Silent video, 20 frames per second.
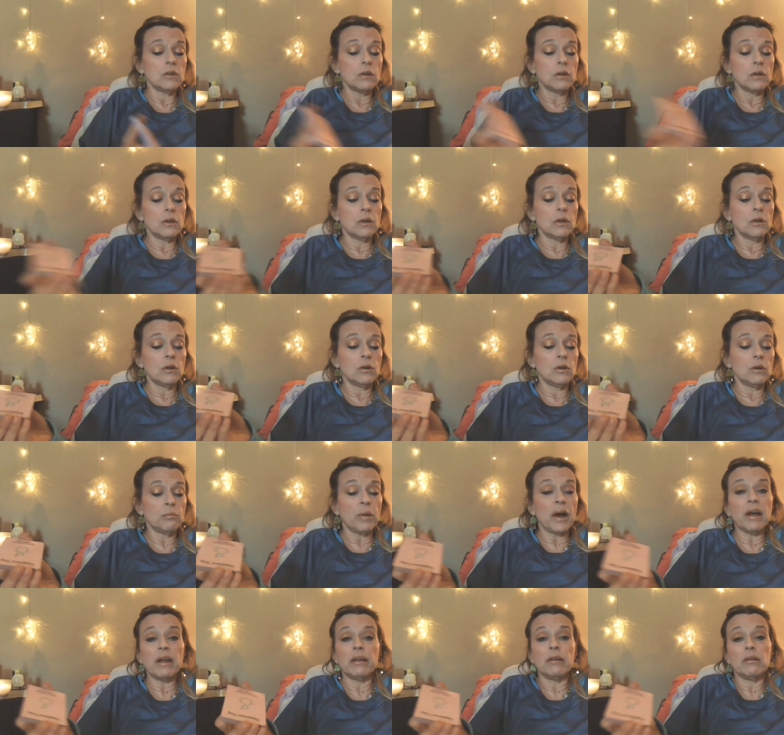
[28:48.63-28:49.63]
by
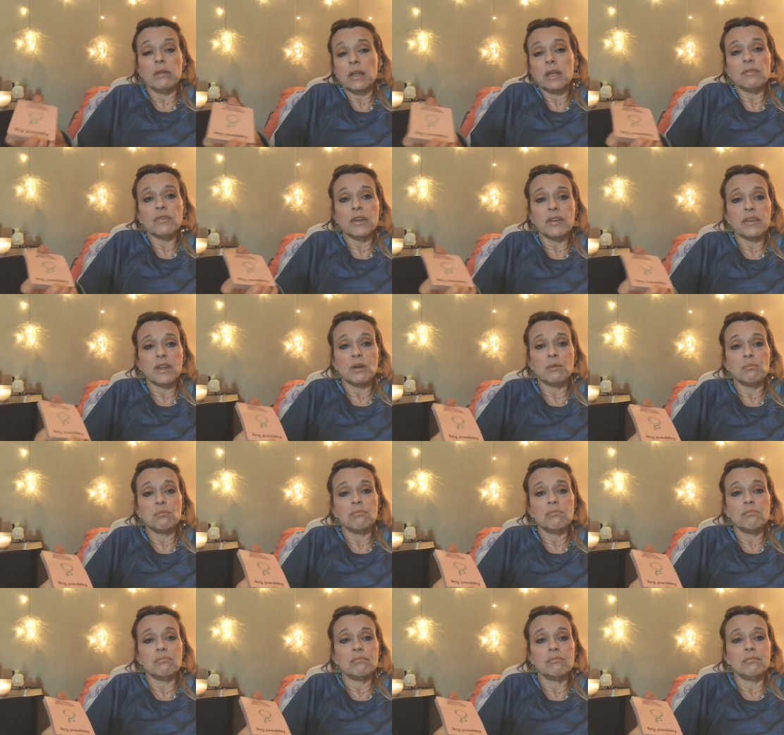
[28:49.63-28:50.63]
giving them,
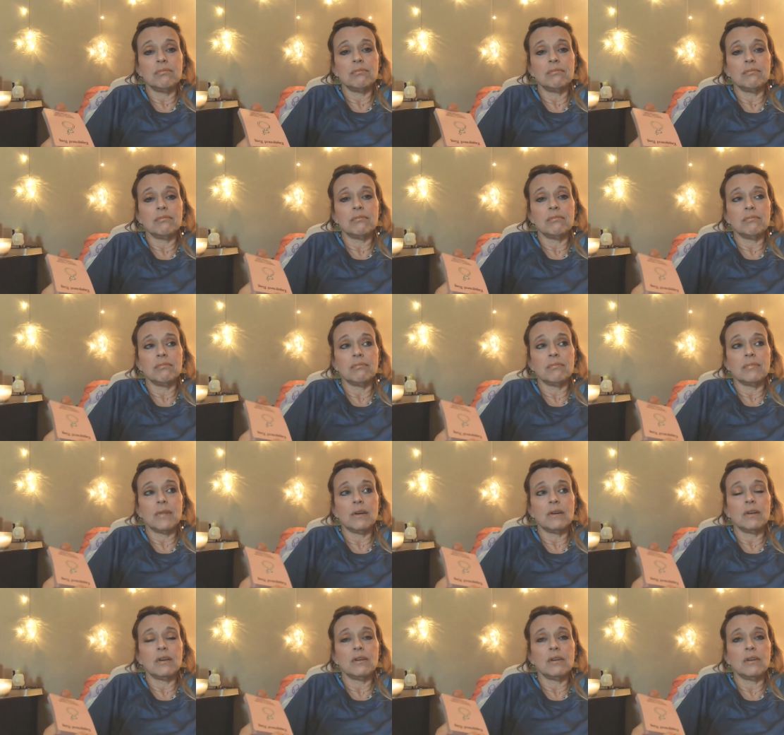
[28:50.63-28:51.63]

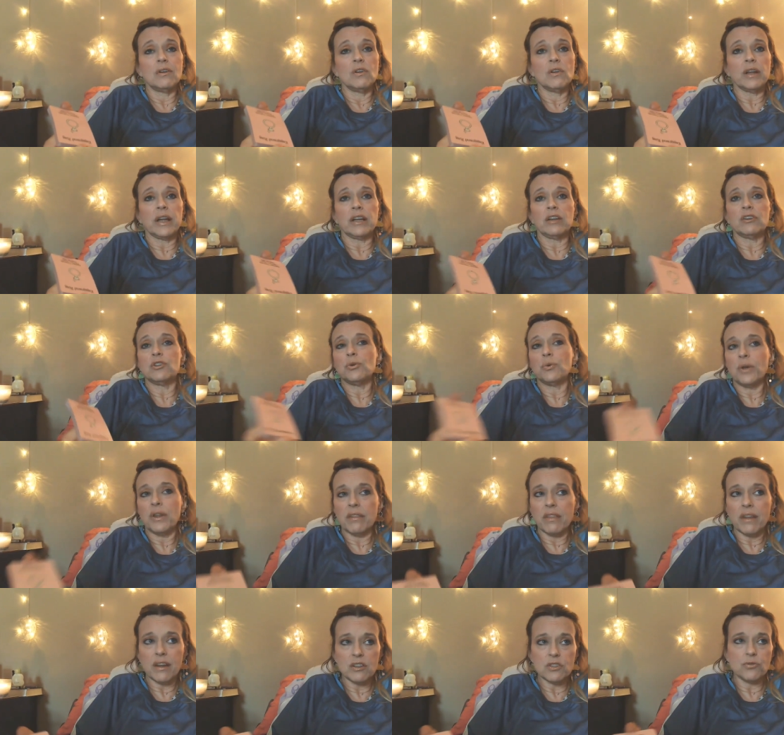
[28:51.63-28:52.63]
like doing things
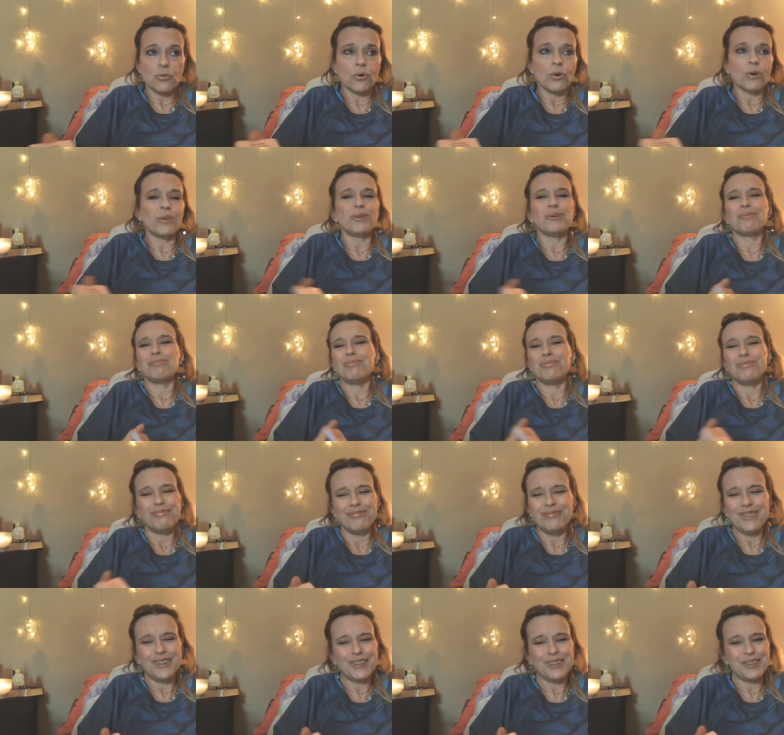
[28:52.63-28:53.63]
for them, you
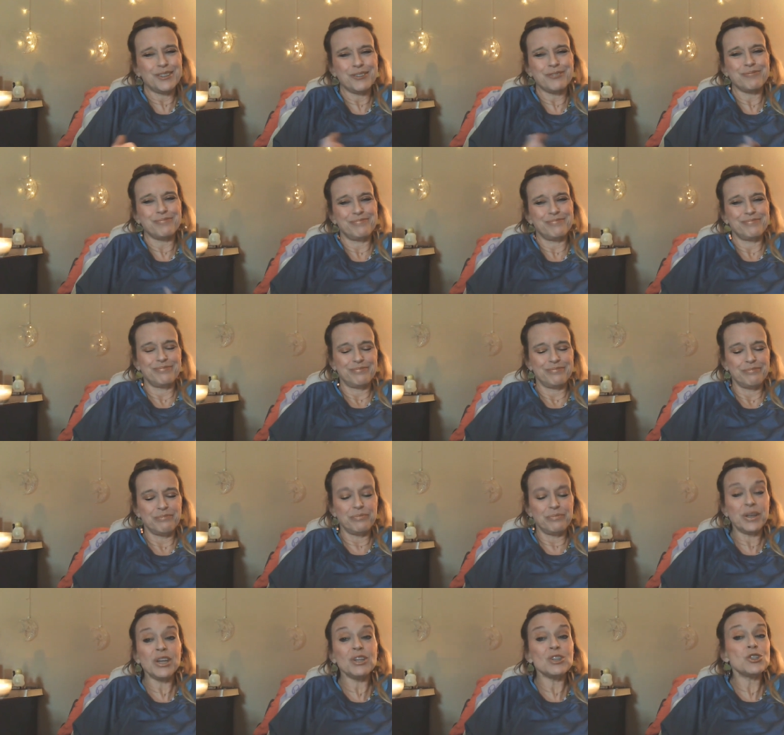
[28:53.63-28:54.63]
know, being
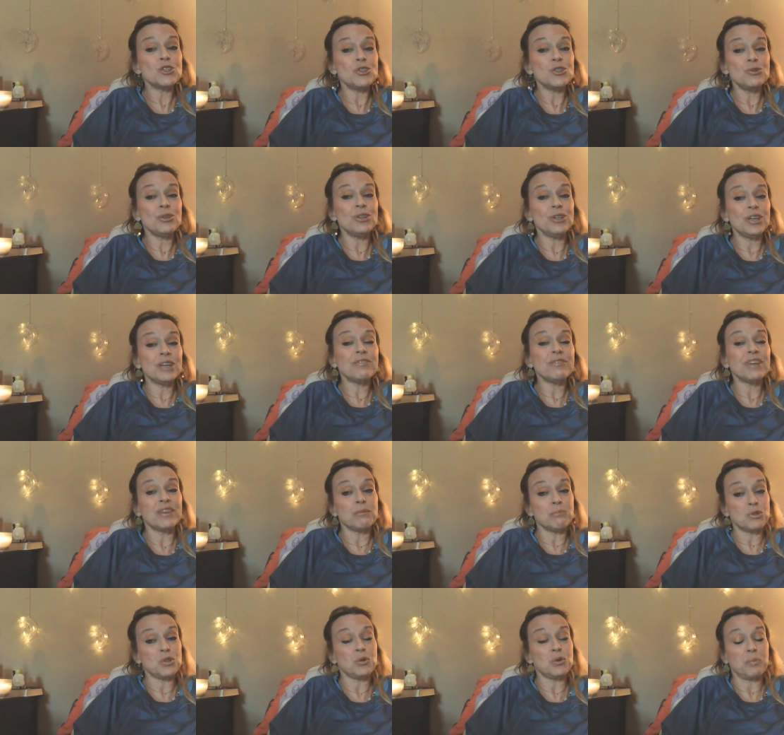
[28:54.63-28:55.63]
giving them too
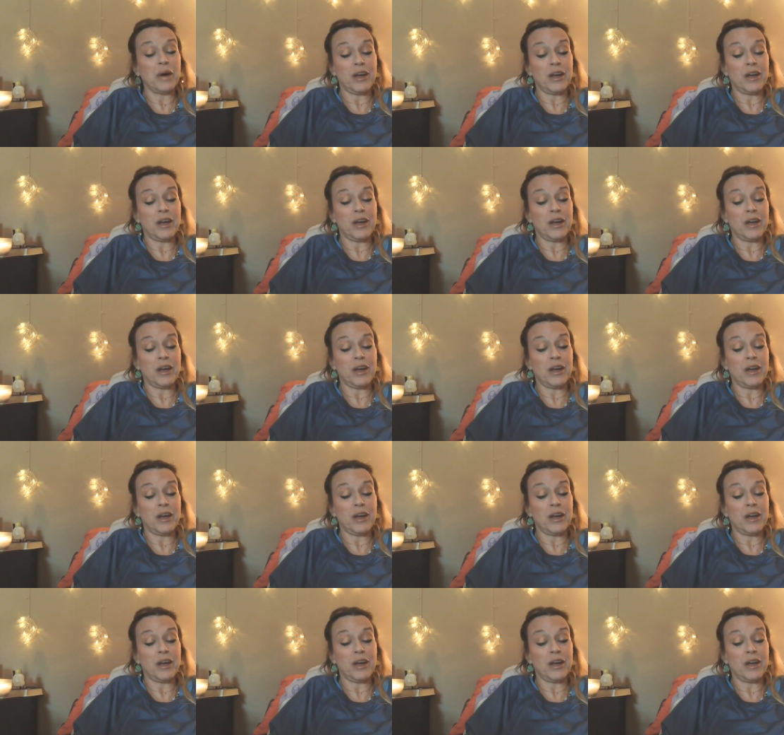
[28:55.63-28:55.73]
much.